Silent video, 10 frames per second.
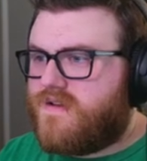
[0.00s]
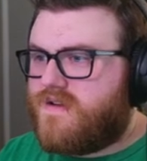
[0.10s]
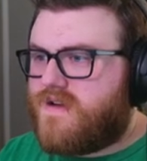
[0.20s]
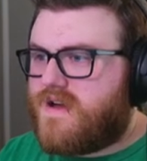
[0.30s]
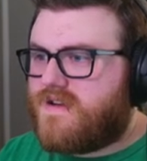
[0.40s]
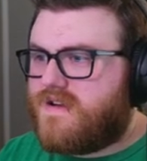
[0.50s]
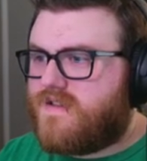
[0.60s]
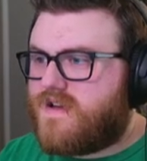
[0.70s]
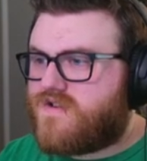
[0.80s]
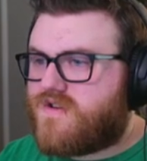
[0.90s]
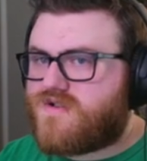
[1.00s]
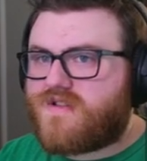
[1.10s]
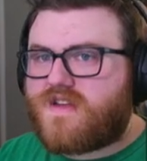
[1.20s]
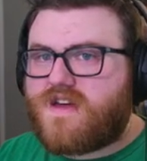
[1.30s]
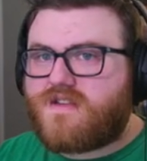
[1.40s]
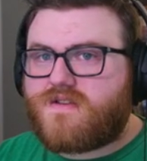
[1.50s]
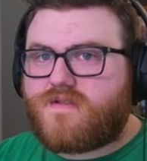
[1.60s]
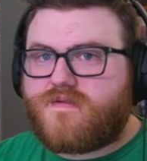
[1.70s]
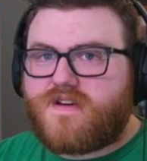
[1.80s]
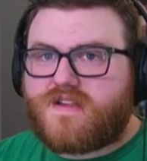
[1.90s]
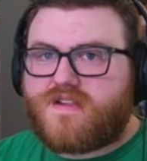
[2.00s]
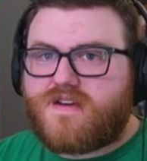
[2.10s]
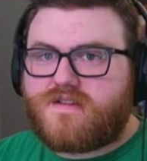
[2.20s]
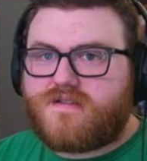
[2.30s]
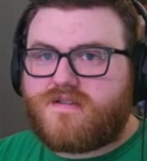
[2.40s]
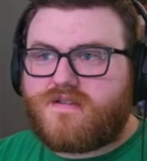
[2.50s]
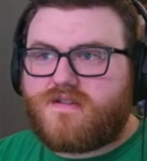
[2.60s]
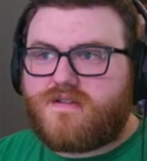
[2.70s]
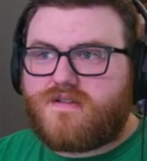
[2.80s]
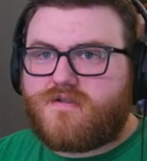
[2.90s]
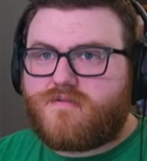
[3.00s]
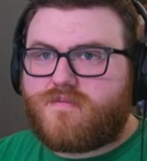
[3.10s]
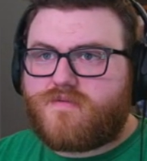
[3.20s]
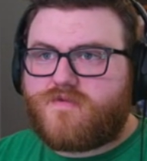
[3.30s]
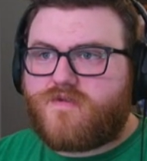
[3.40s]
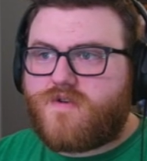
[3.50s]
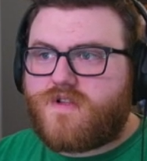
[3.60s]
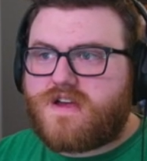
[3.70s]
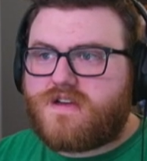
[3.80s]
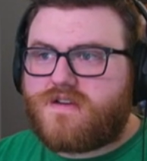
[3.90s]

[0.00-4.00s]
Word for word: I need an electrician's kit to fix it fully.